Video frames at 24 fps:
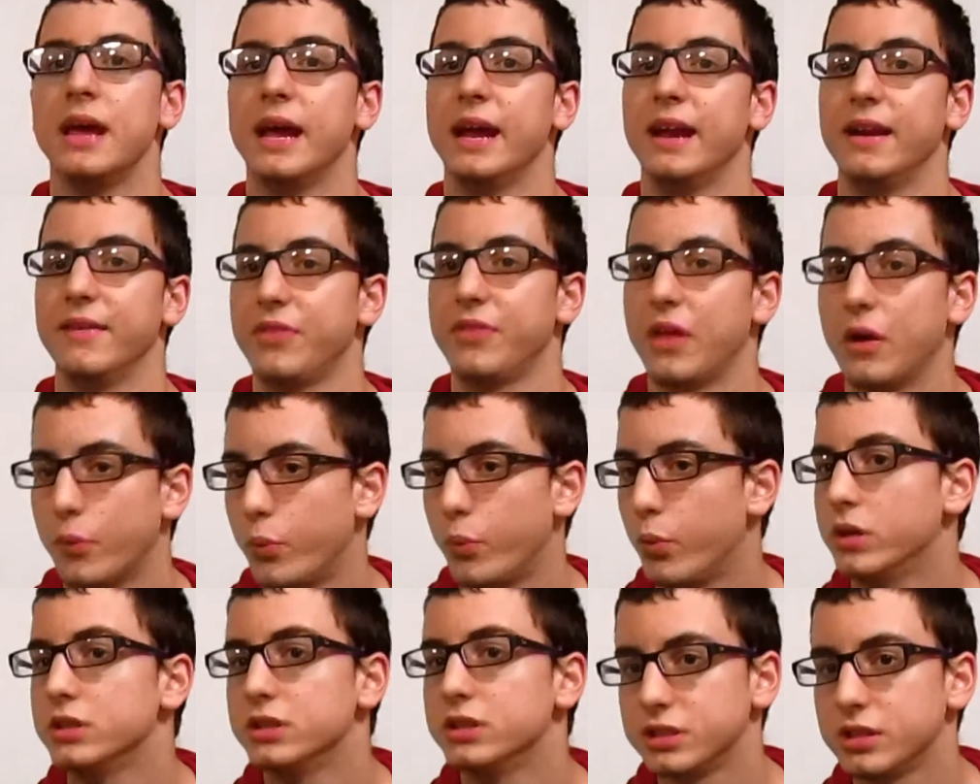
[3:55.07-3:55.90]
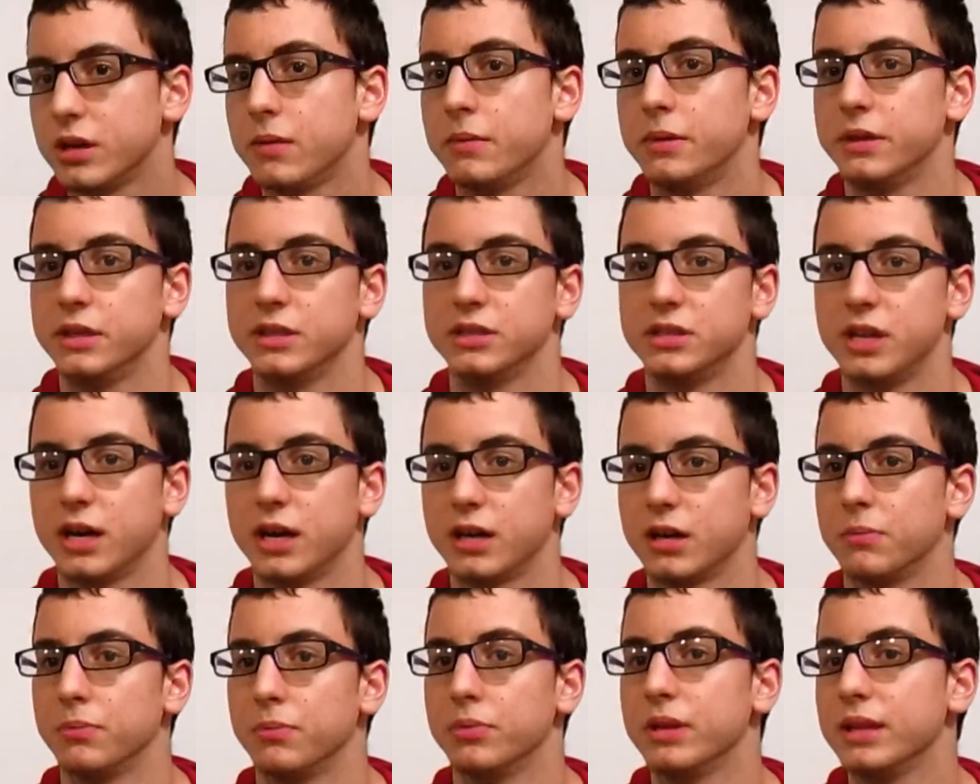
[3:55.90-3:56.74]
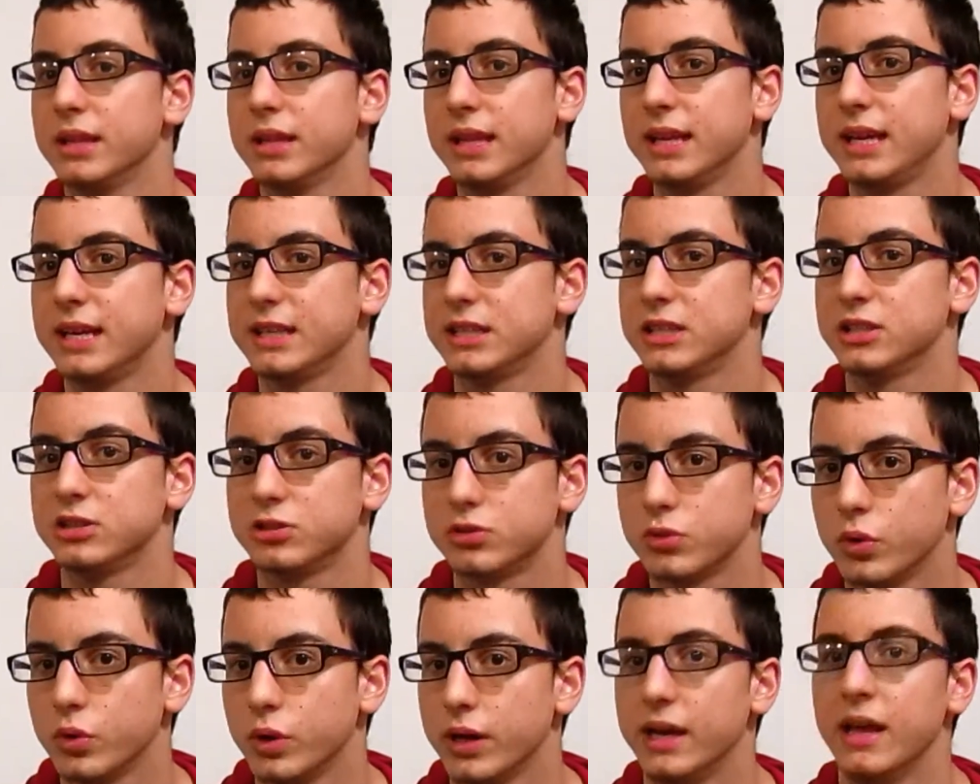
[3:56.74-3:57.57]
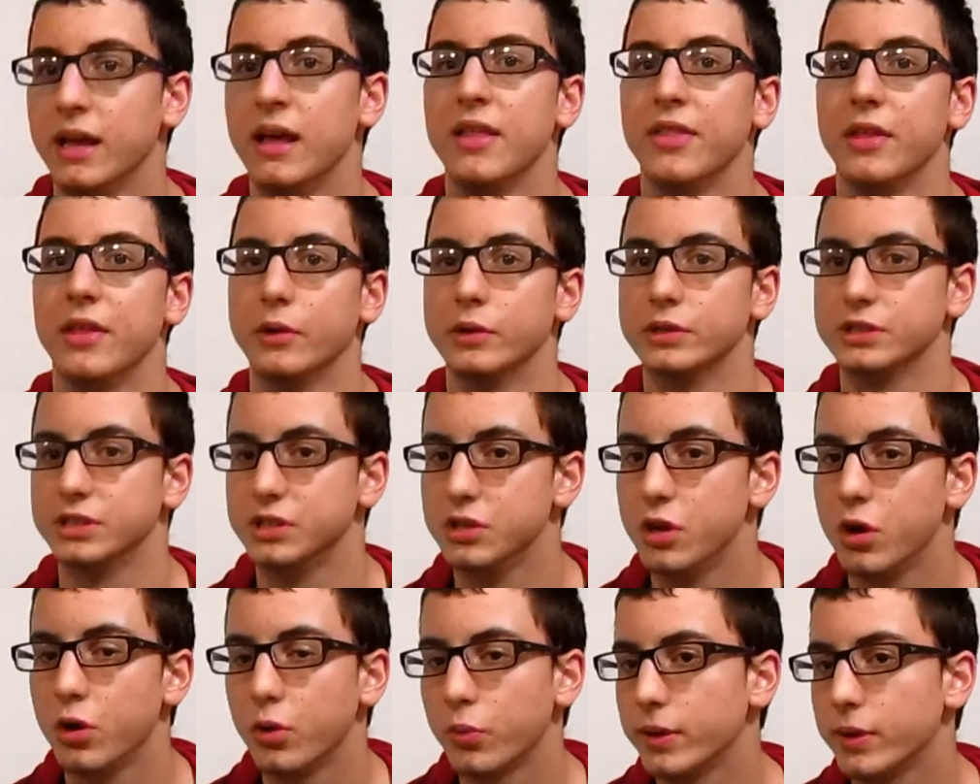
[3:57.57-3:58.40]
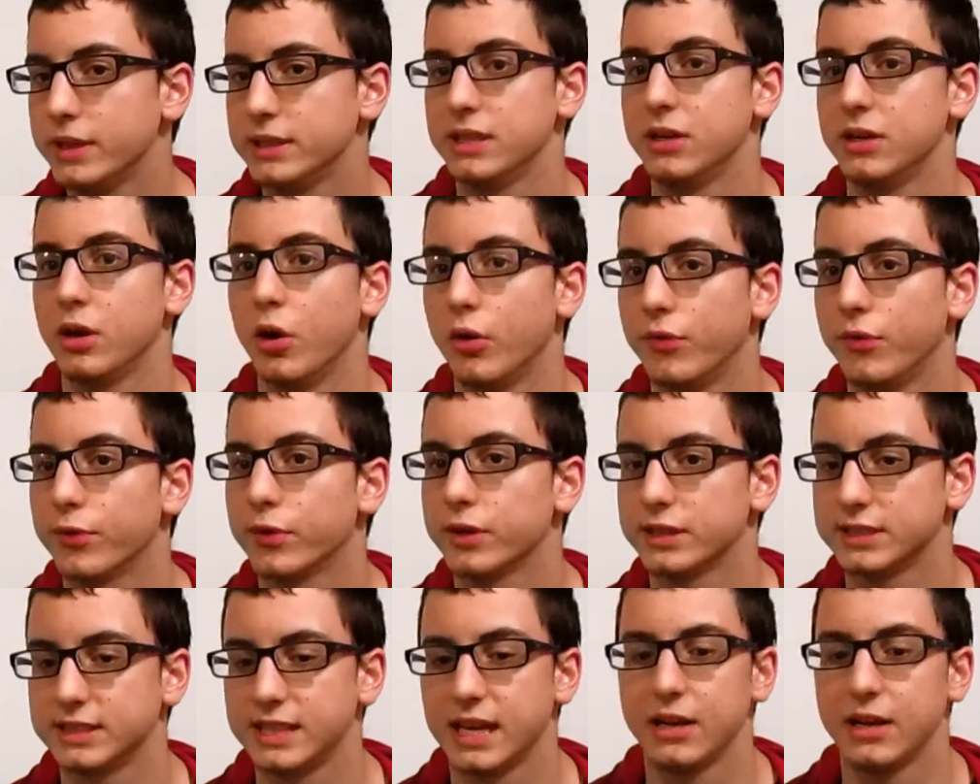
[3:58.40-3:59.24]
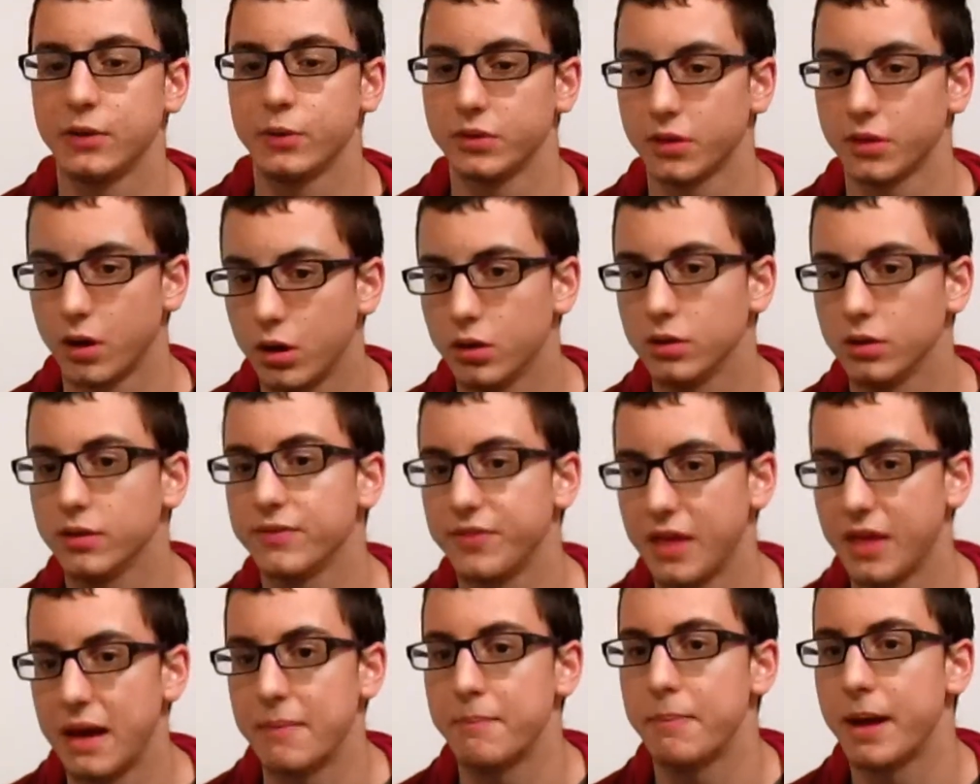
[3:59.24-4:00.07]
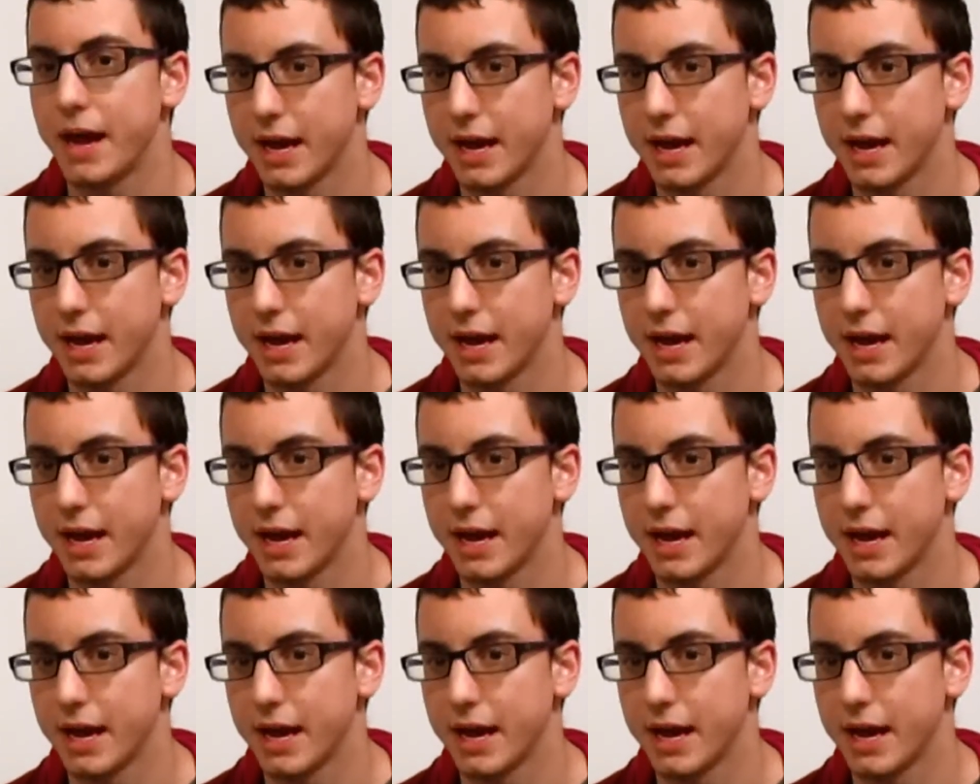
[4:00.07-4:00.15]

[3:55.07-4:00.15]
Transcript: and if that 1 summon does not completely get destroyed, there is no reason to overextend with all of that